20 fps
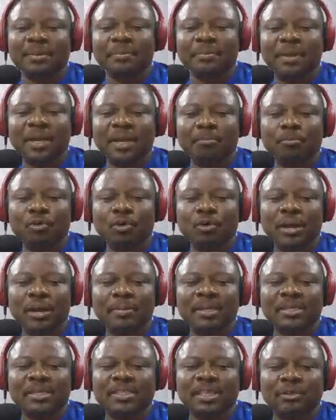member,
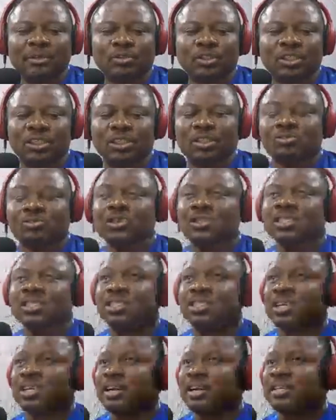Mohammed Sanusi, who's
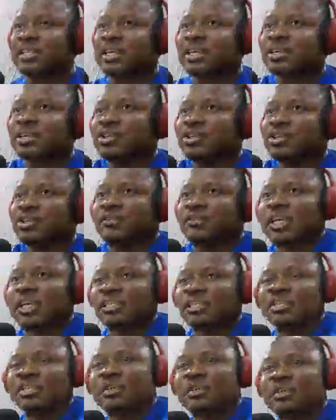the General Secretary of the
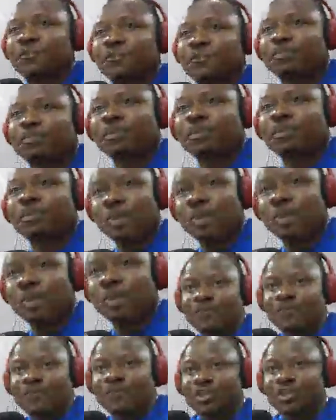Nigerian Football
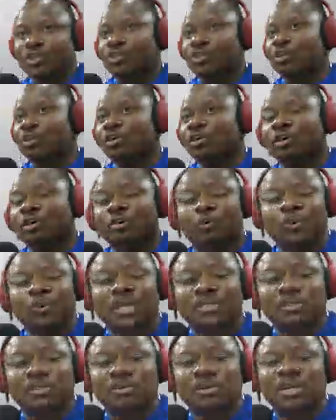Federation,
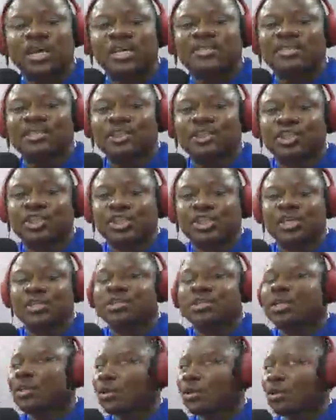otherwise known as the
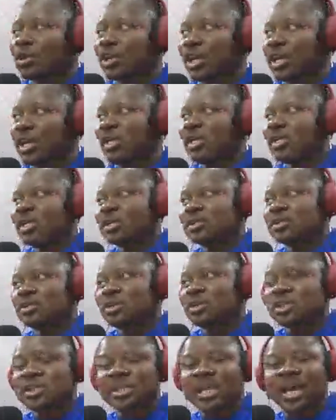GS. Okay,
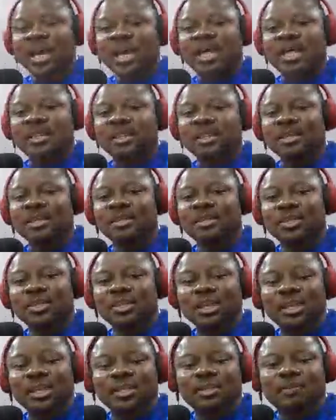those are
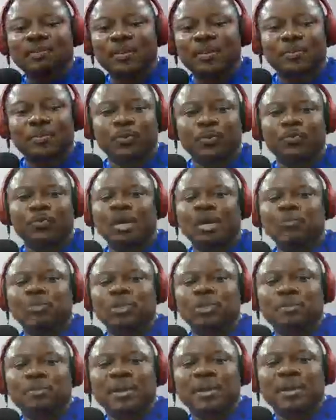the people that
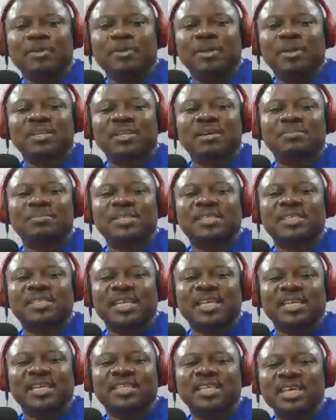we'll talk about. But number
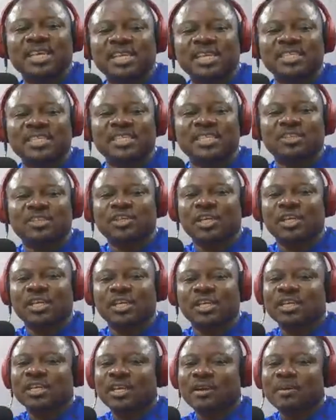6 is
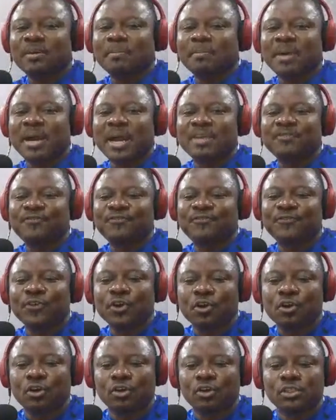actually my
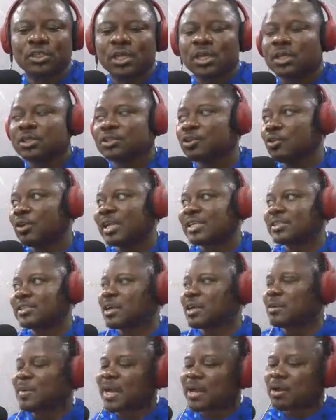focus. So let's
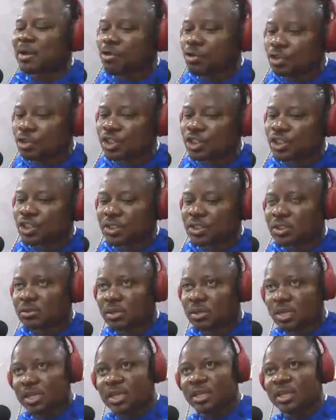talk about coaches.
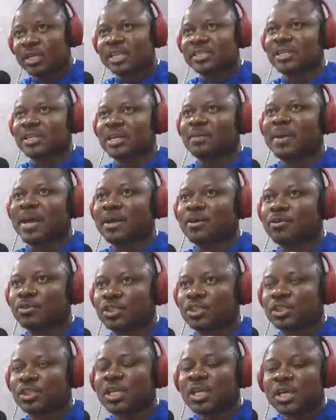Okay, let's talk about
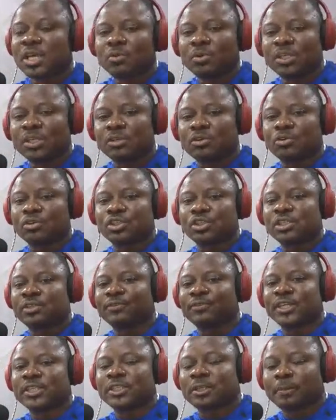coaches. We need
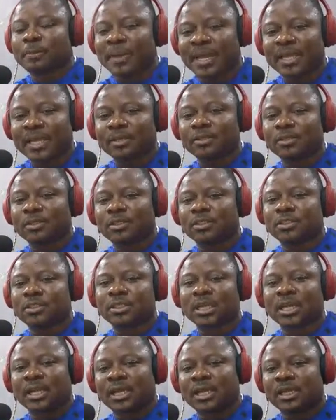coaches for the Super
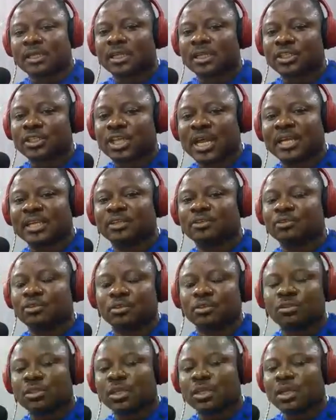Eagles, the Chan
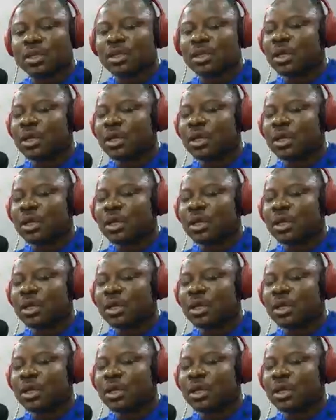Eagles.